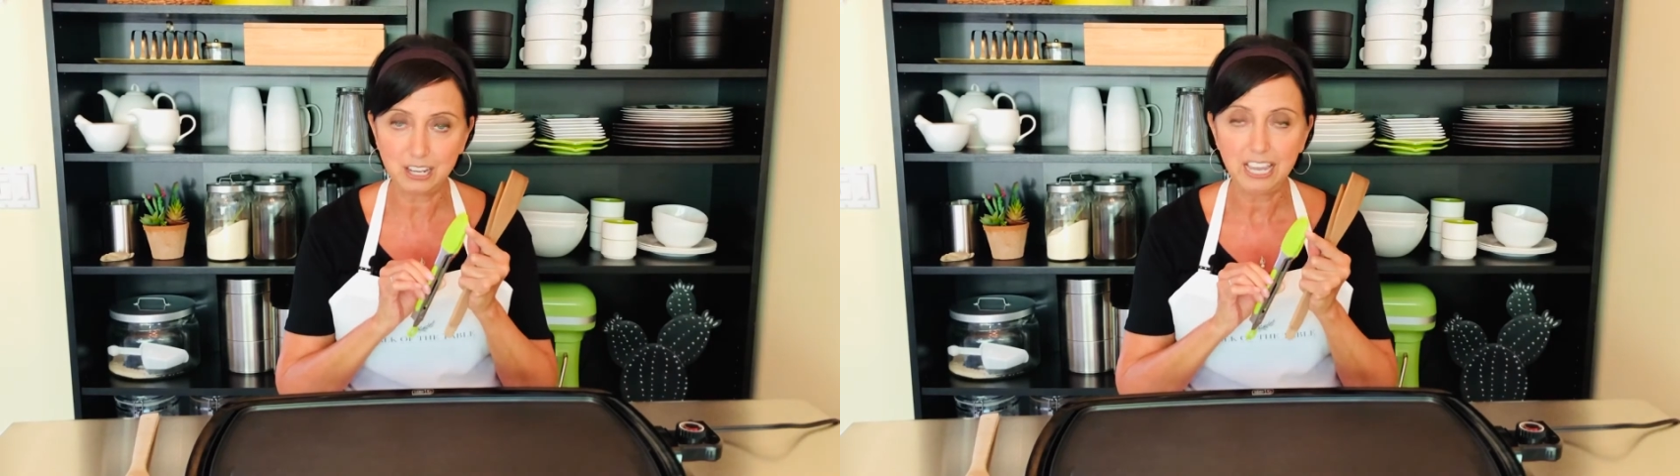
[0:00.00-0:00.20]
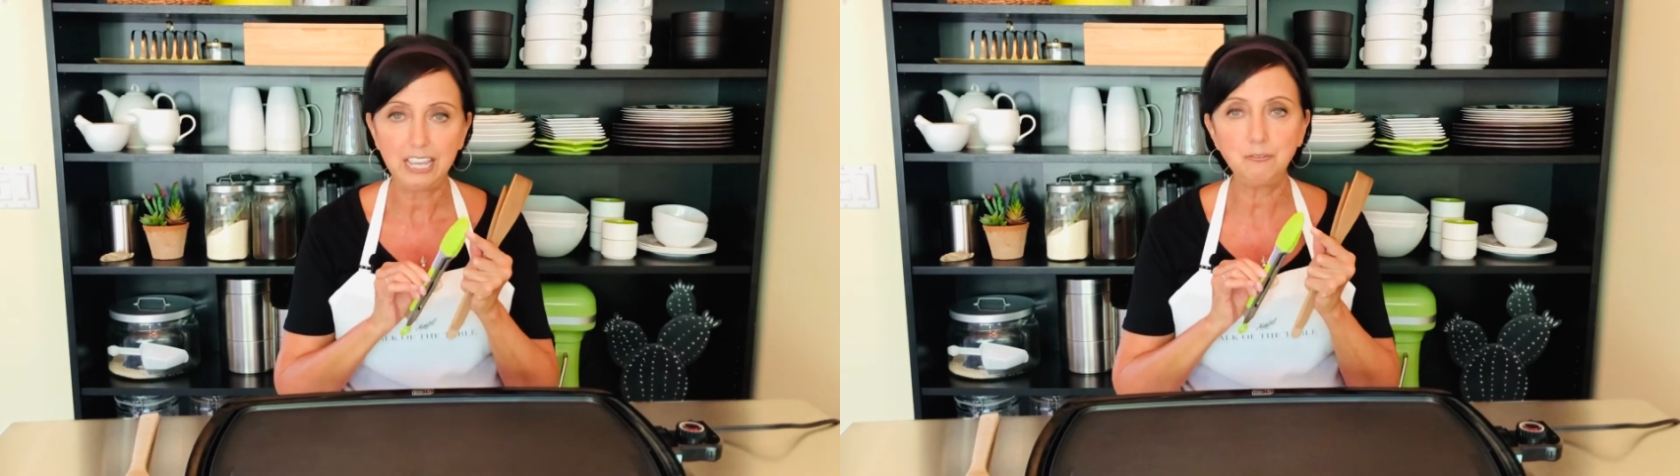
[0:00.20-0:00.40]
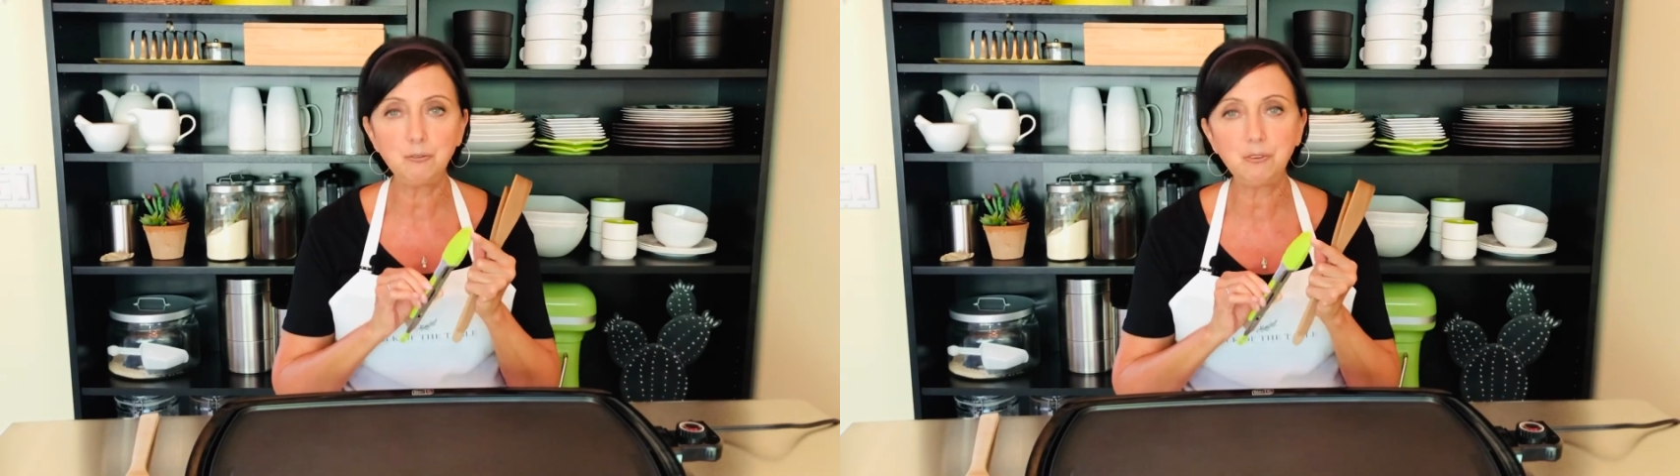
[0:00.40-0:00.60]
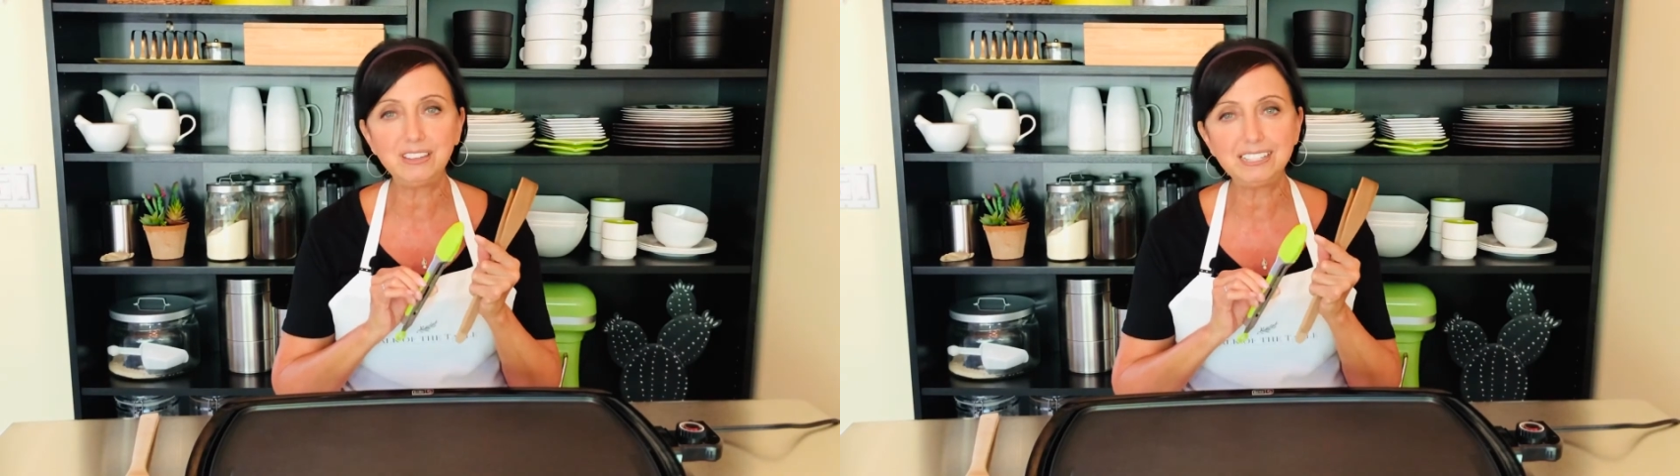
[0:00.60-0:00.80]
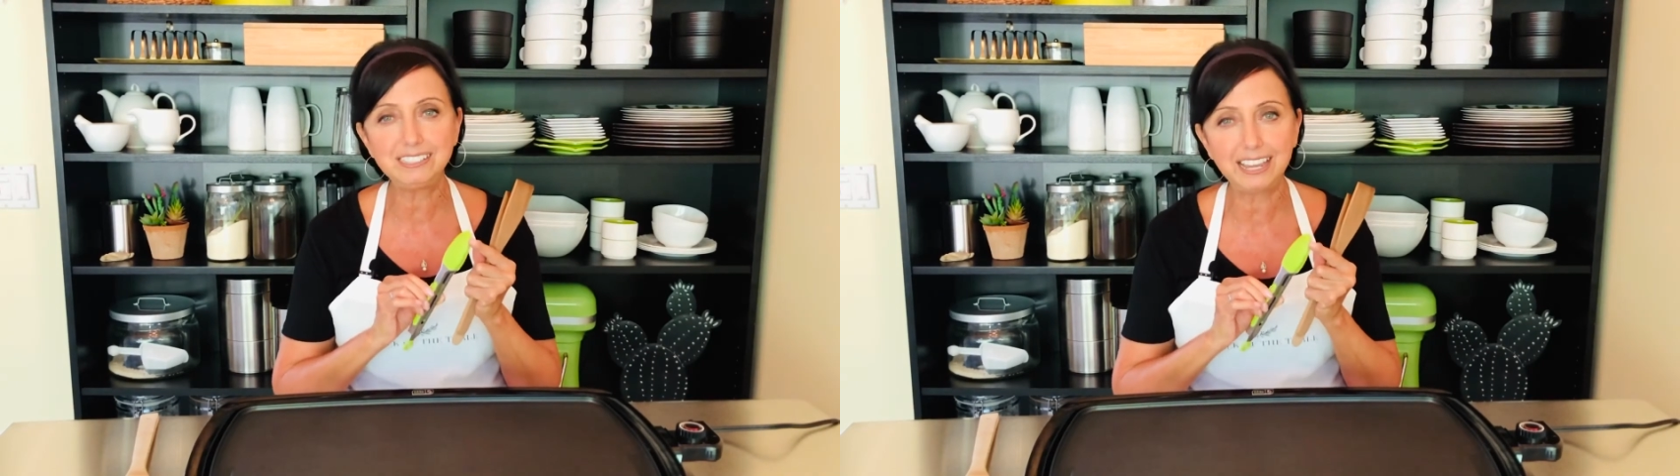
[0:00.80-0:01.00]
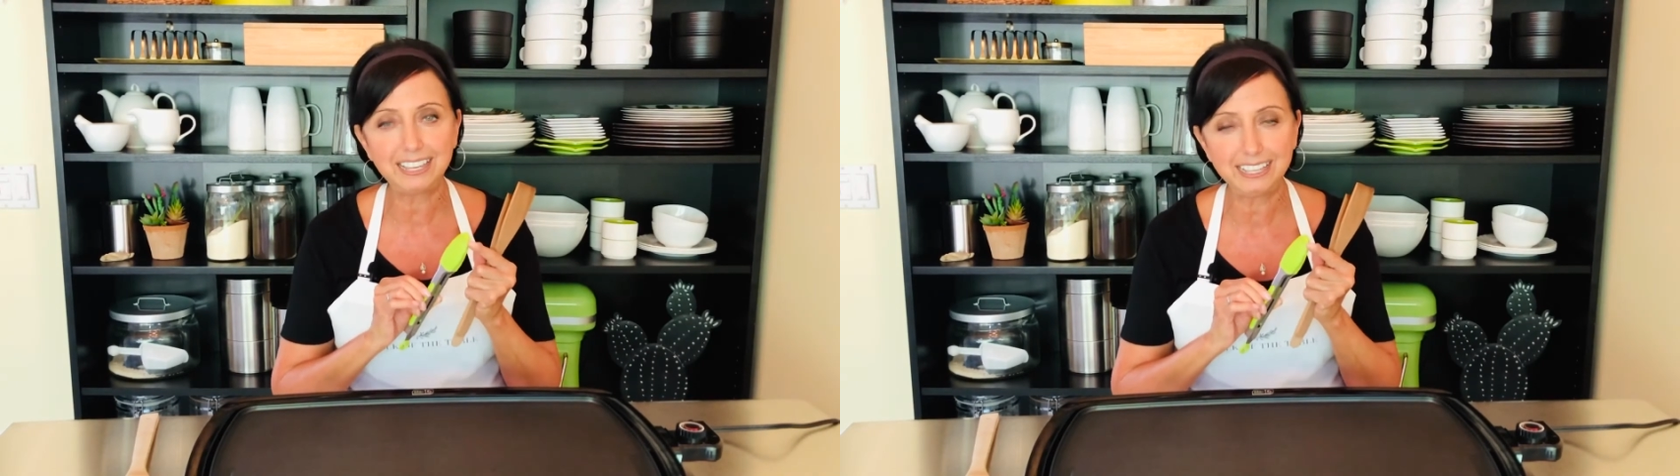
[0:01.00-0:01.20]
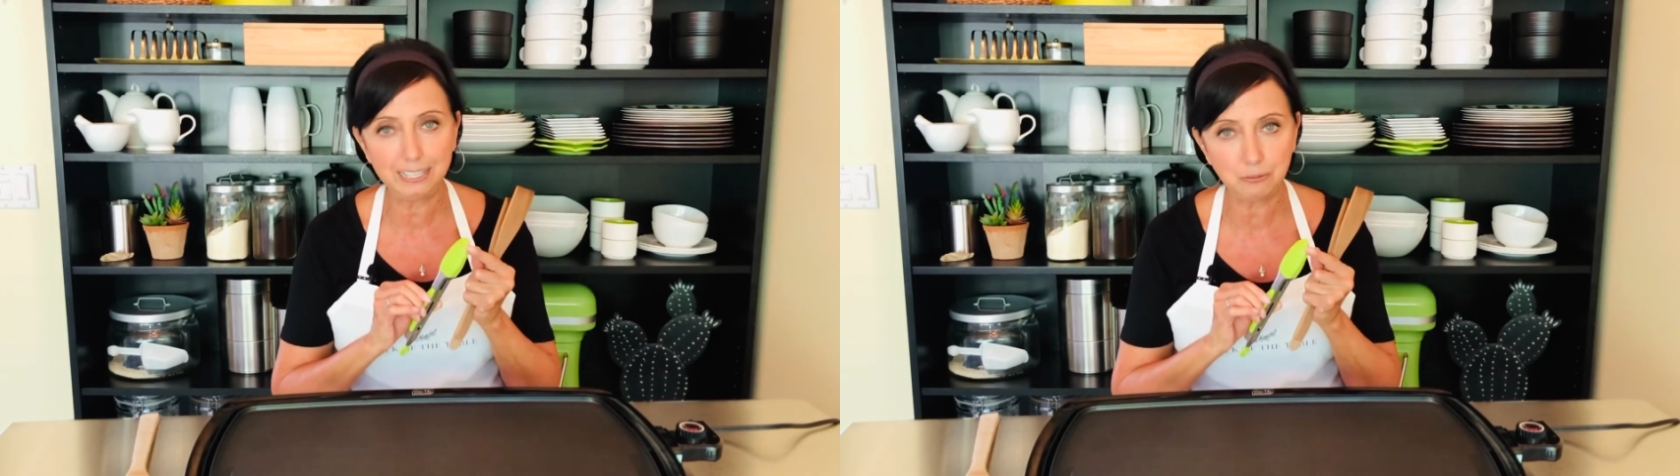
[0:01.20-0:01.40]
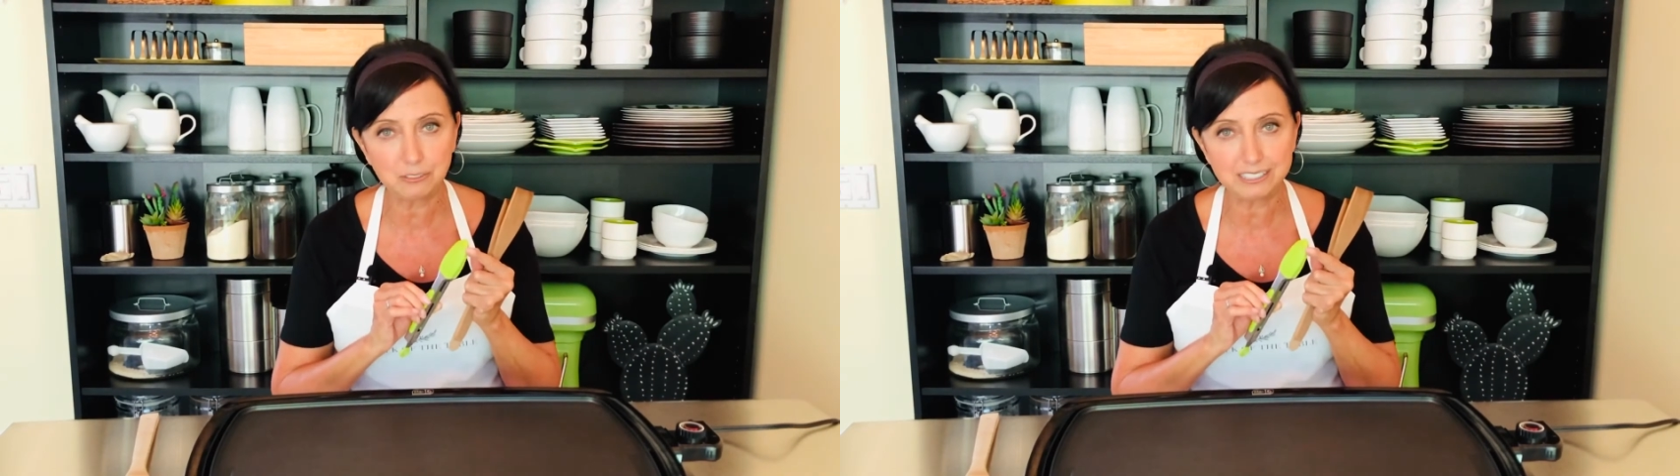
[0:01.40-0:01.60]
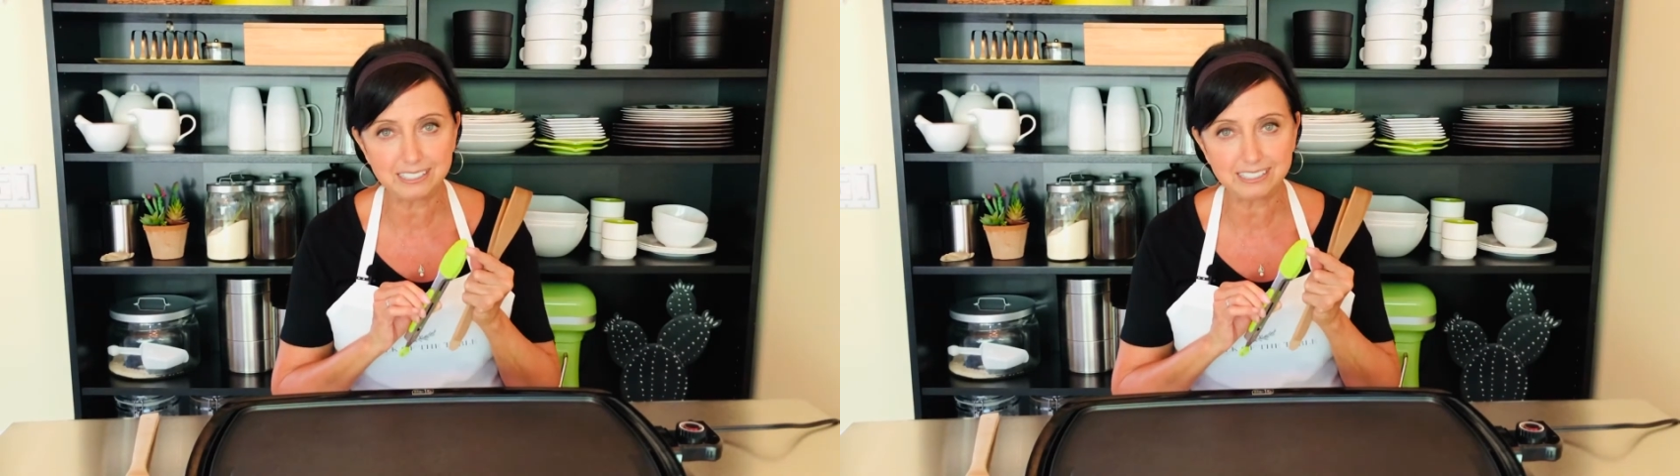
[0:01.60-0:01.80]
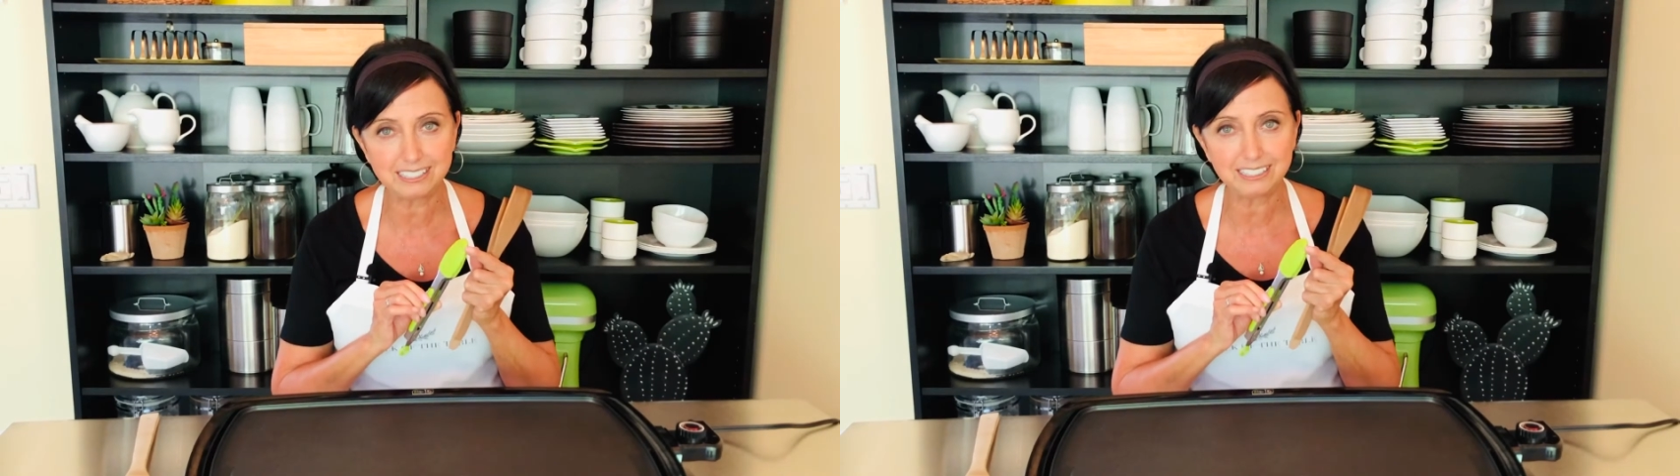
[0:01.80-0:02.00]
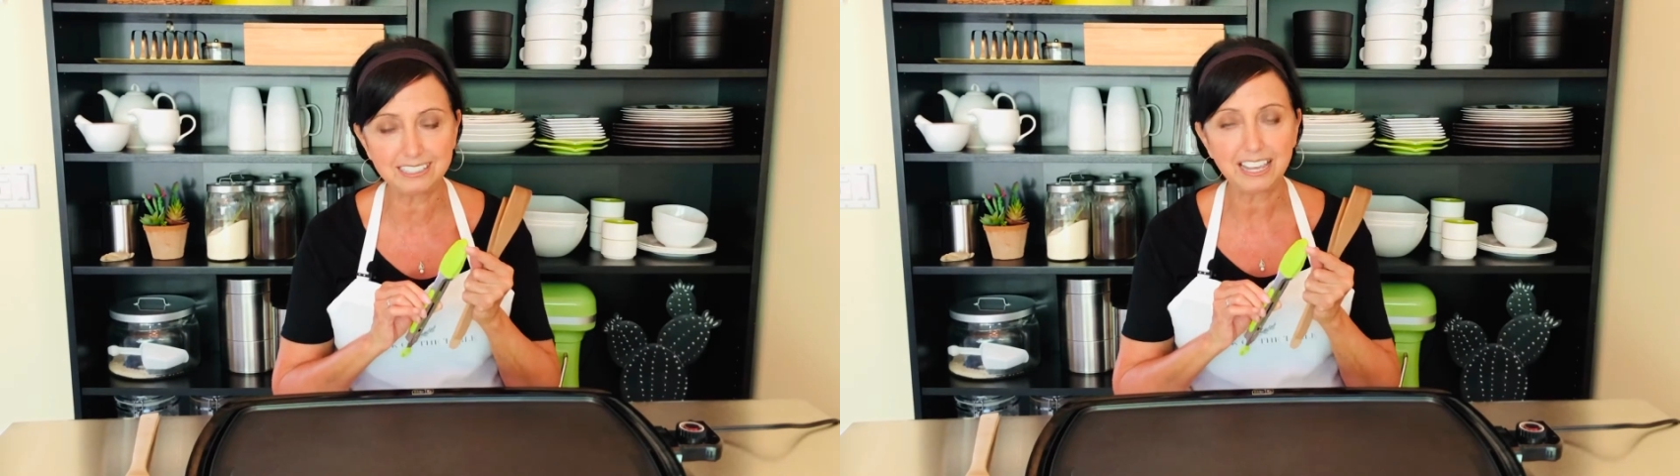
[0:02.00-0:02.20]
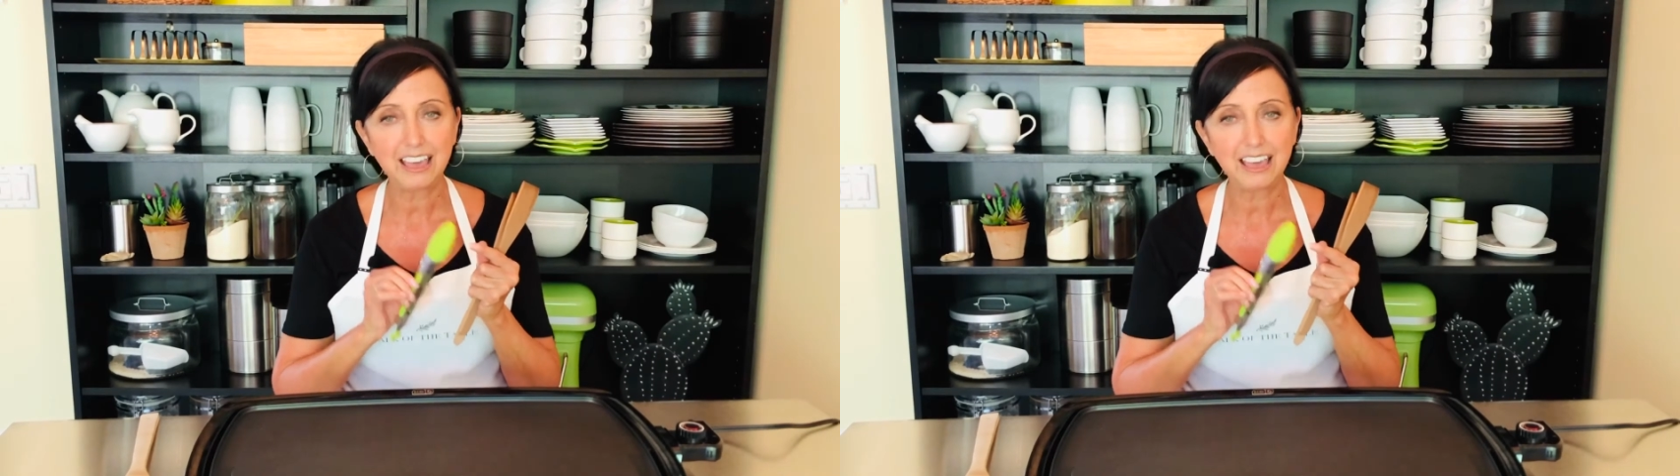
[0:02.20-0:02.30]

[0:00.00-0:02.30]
Even when they say heat resistant,